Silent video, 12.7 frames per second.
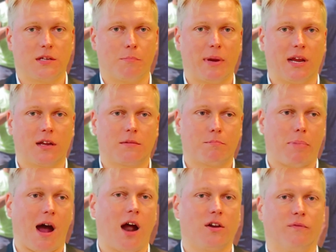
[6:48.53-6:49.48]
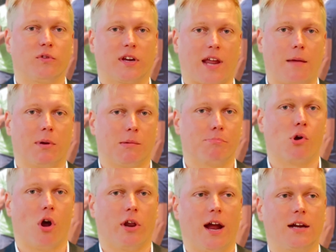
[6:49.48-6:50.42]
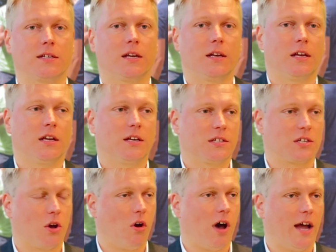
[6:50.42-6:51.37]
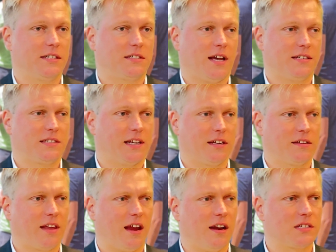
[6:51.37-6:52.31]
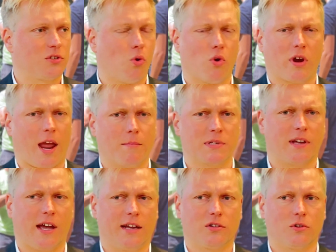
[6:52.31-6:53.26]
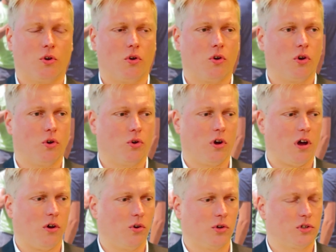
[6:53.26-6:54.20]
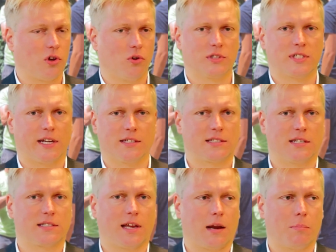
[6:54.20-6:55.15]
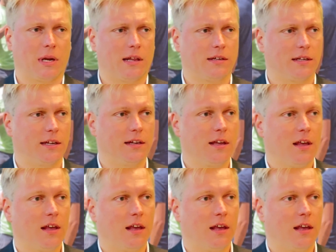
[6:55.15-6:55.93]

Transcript: a big part of the camping product. So I think there's no campsite who don't think sustainability.